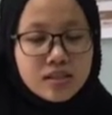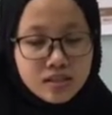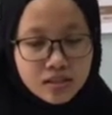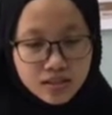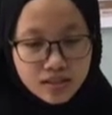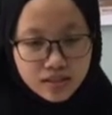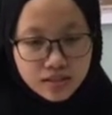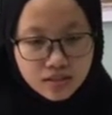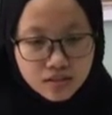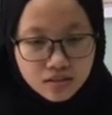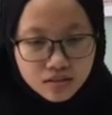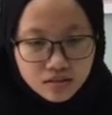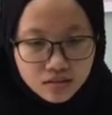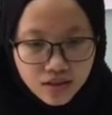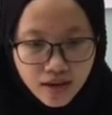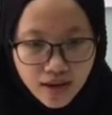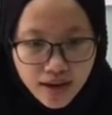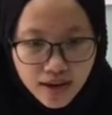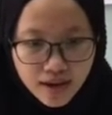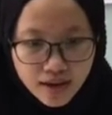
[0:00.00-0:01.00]
In
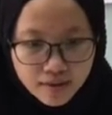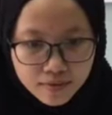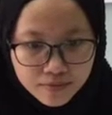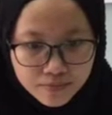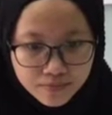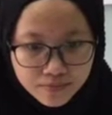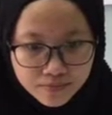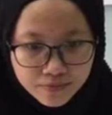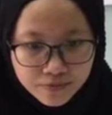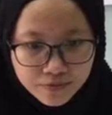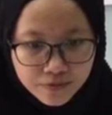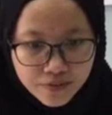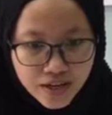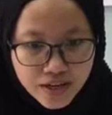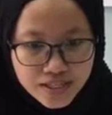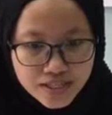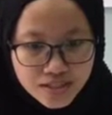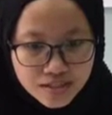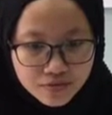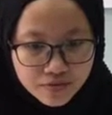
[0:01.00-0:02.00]
Air
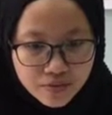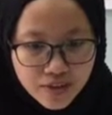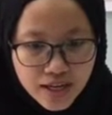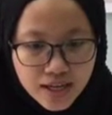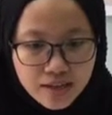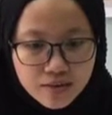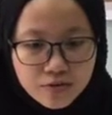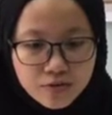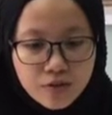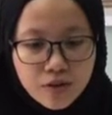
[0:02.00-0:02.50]
France Flight